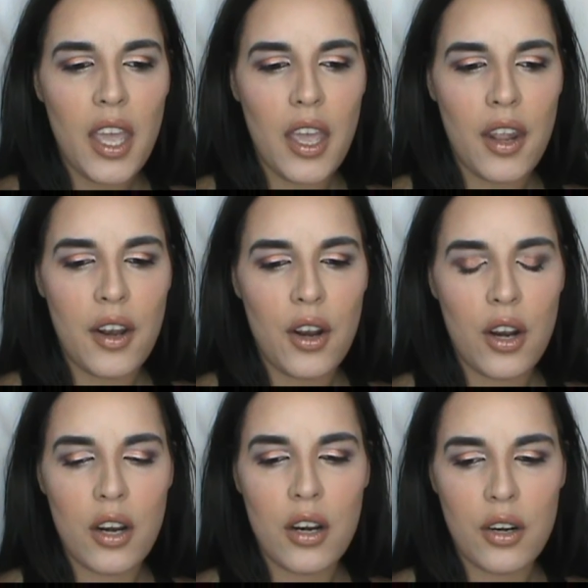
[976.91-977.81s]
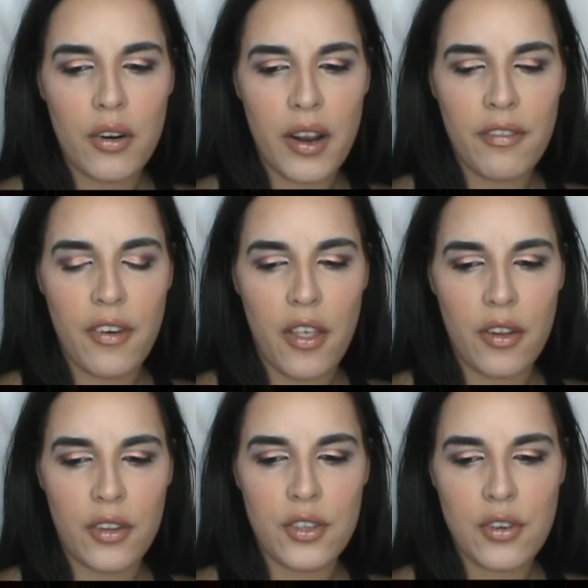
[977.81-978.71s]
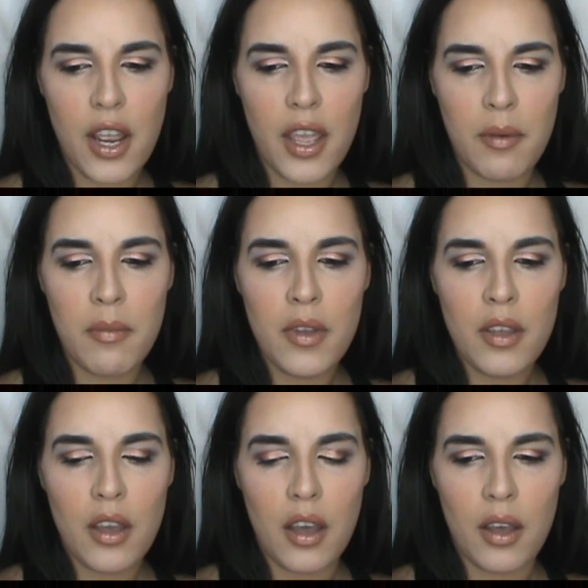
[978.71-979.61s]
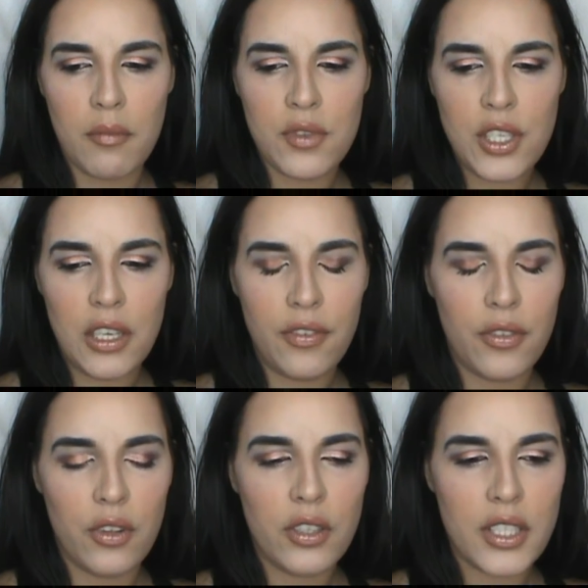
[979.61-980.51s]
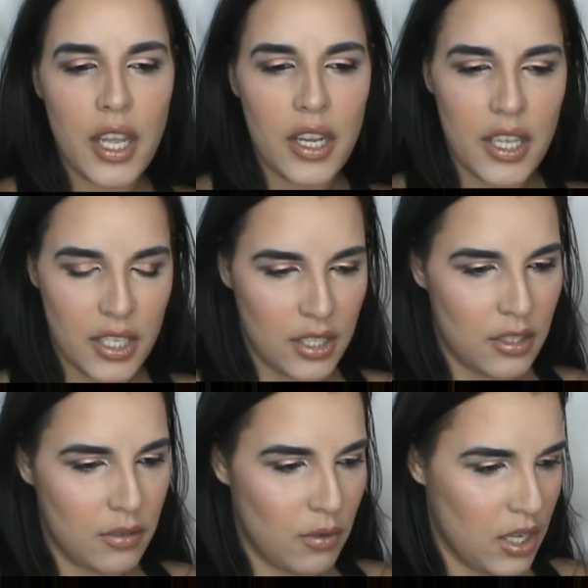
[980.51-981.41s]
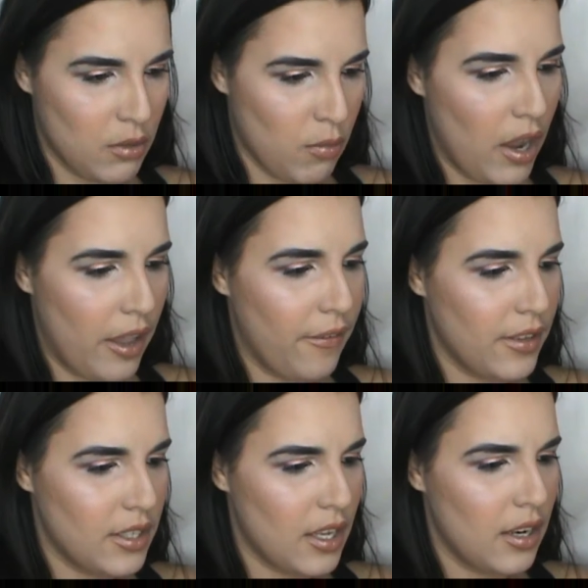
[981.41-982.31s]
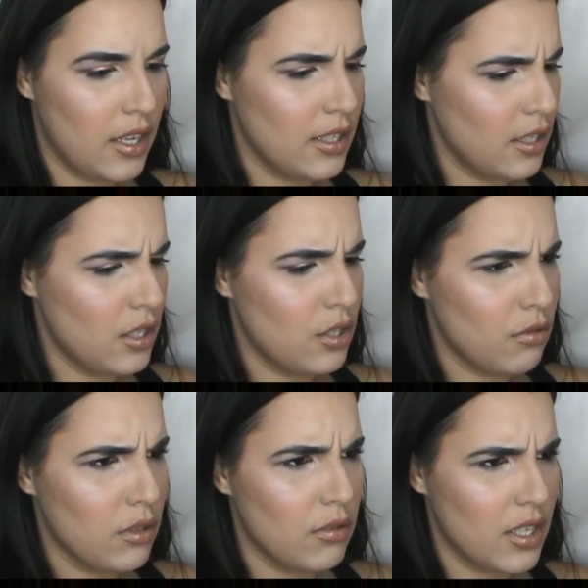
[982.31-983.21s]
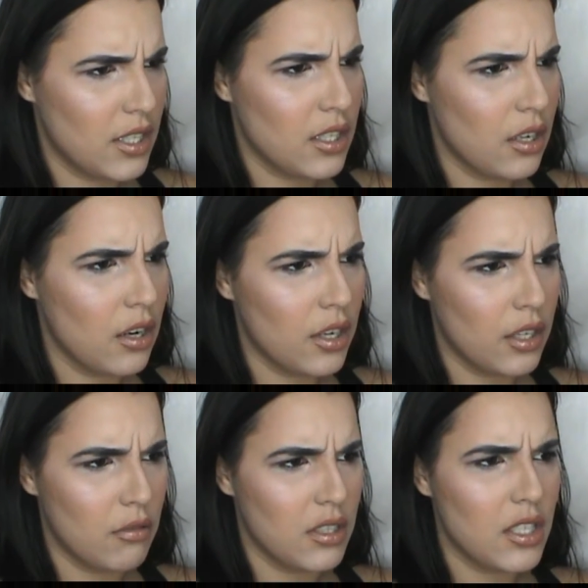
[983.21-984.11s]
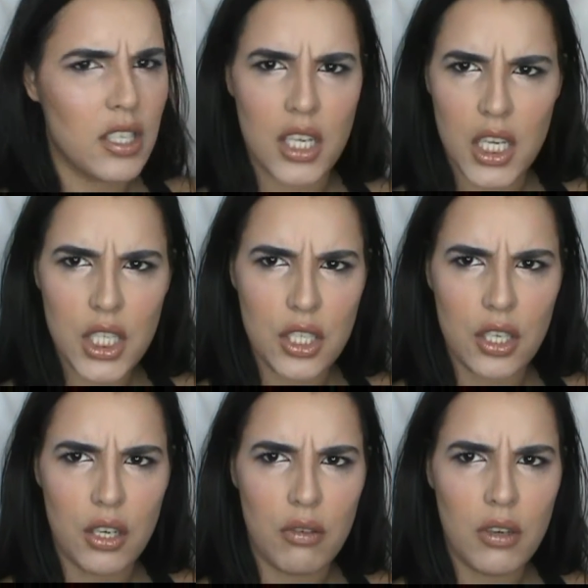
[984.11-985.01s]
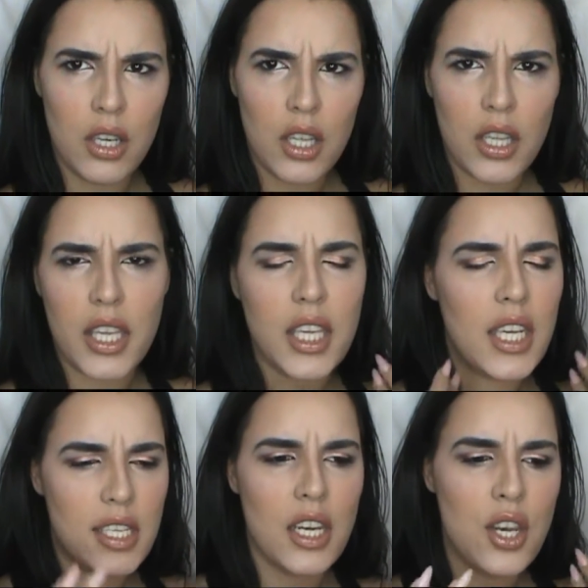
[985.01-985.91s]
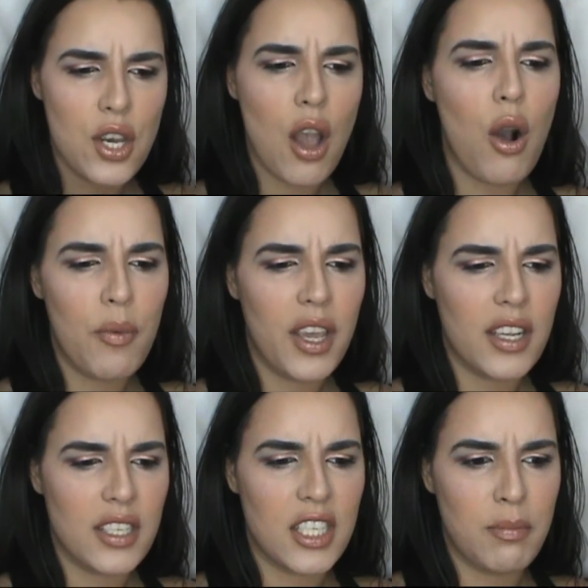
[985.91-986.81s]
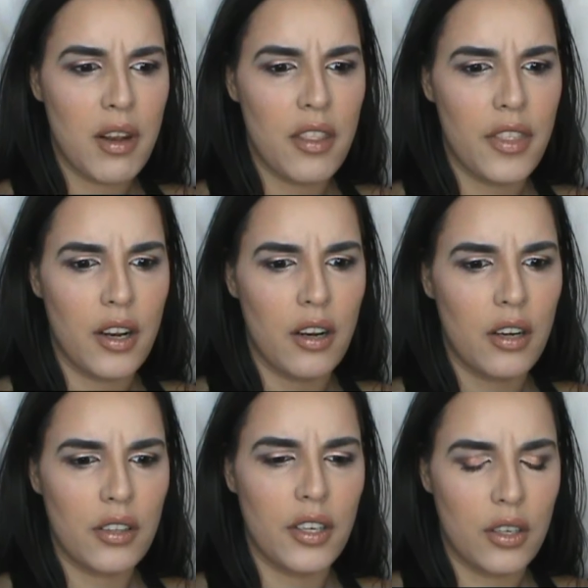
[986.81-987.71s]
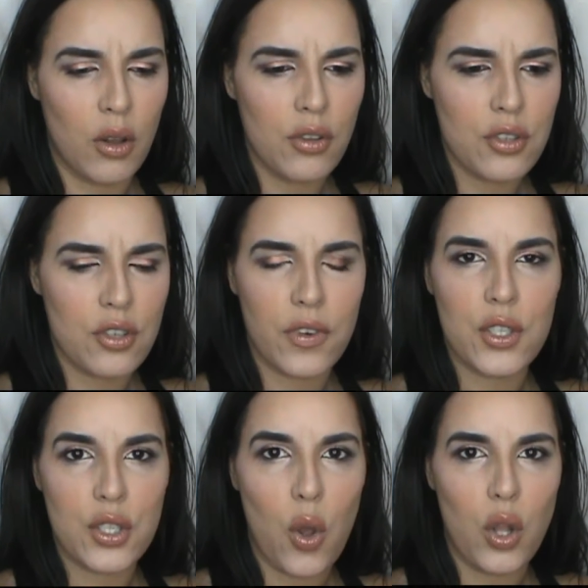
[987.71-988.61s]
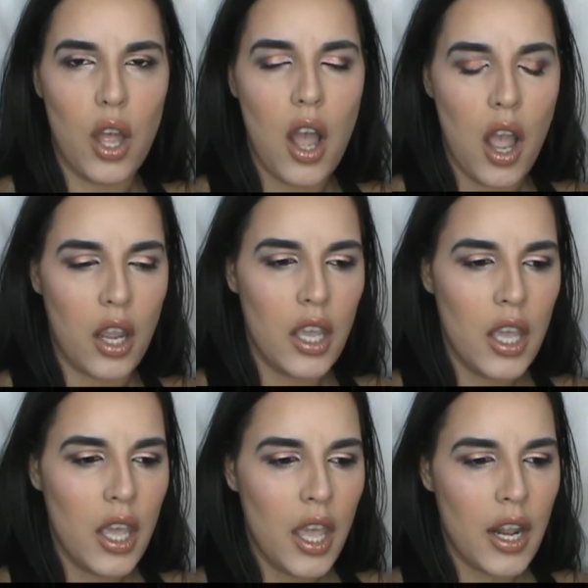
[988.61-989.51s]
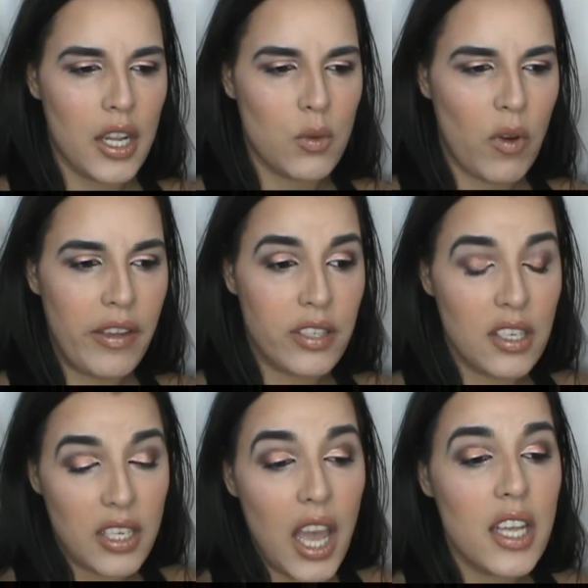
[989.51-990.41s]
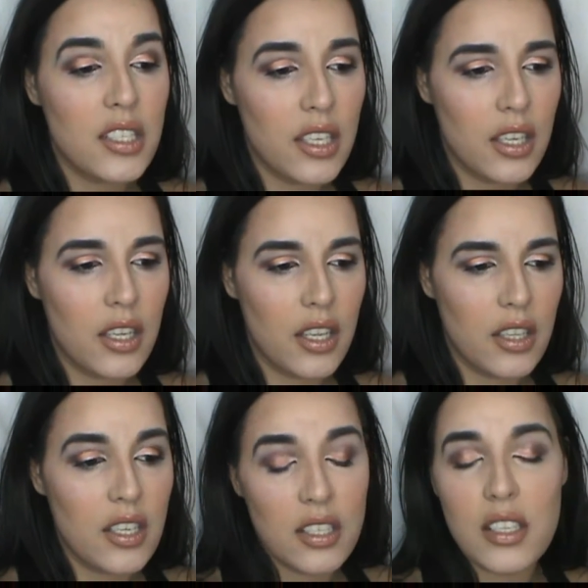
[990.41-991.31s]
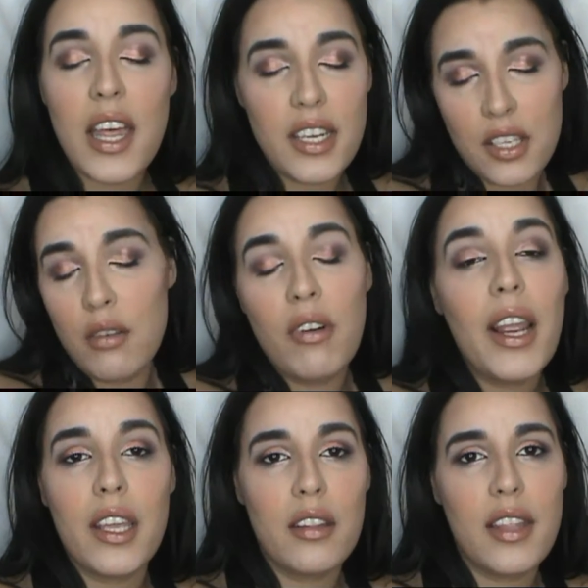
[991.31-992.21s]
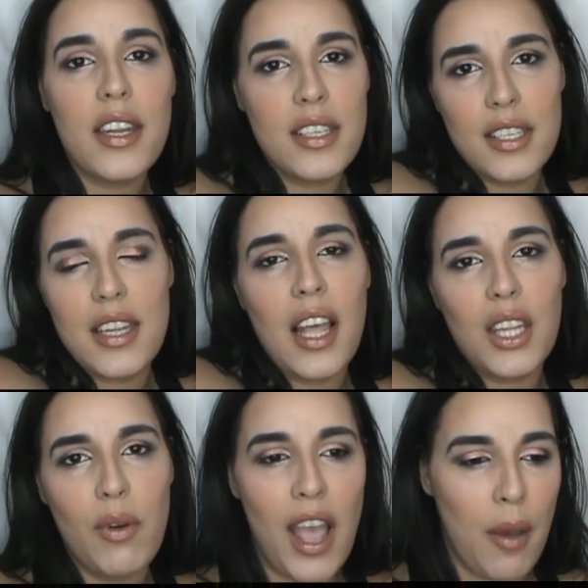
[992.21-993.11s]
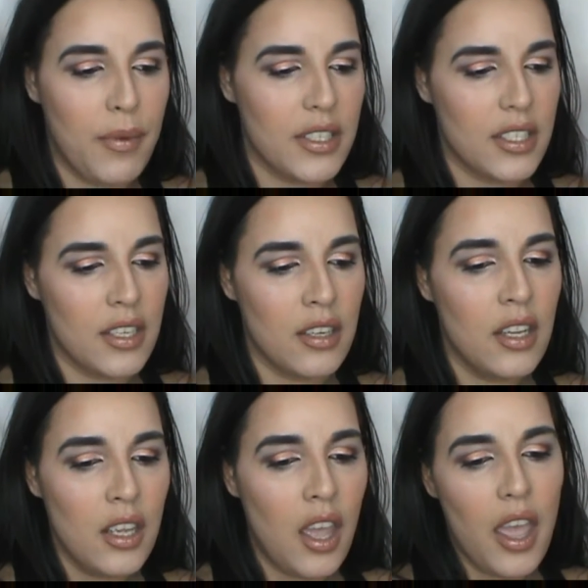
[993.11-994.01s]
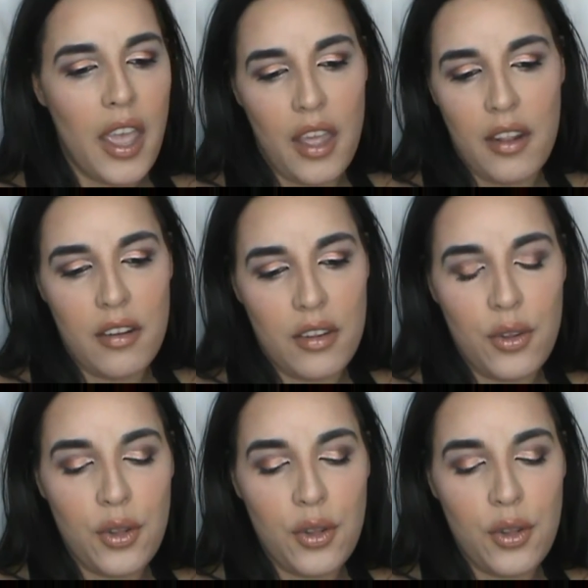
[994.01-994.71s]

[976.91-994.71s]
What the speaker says: And her grandfather, the tribe chief, looked at his wife and said, is this true? Does this hurt you? Is this an issue? Like, he didn't know because it's been in their cultures for so long. And his wife said, yes, they're right. That is exactly what happens, and